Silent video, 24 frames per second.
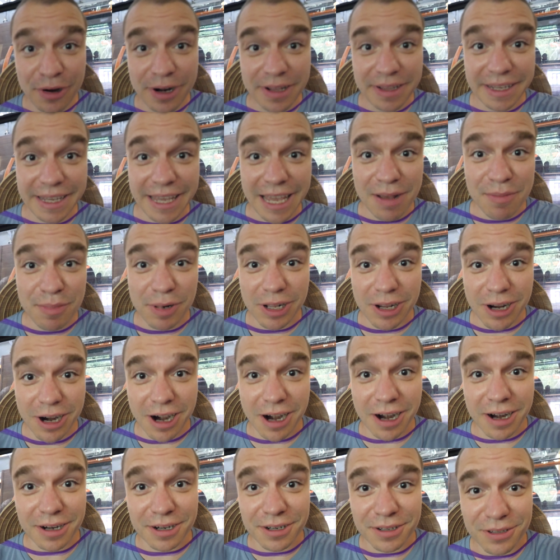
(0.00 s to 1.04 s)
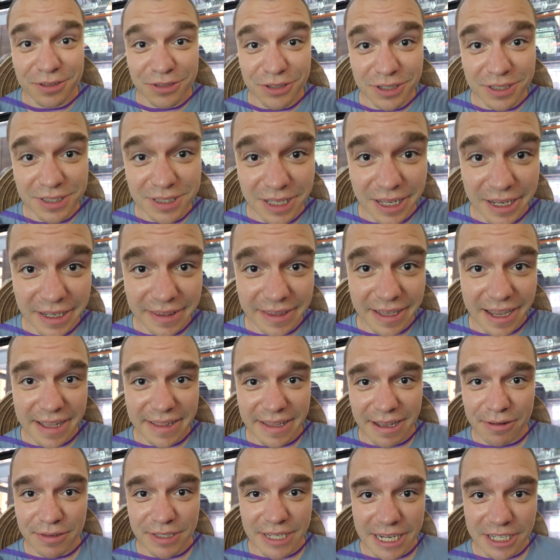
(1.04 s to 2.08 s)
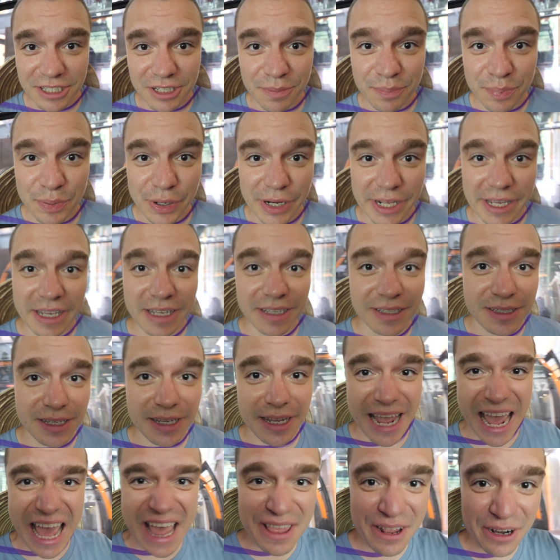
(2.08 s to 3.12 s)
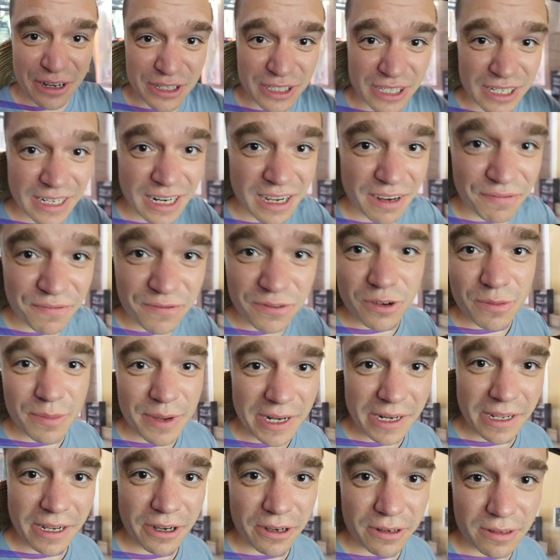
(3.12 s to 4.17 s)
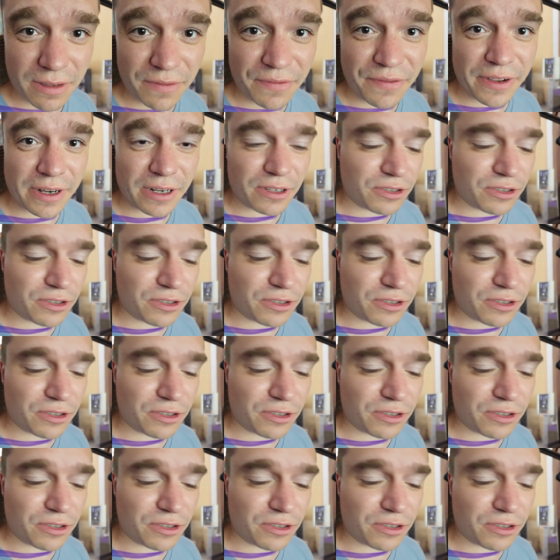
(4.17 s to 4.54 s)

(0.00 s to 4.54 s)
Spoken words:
The cable cars, just like that. That was actually pretty easy, and there's enough room in here to fit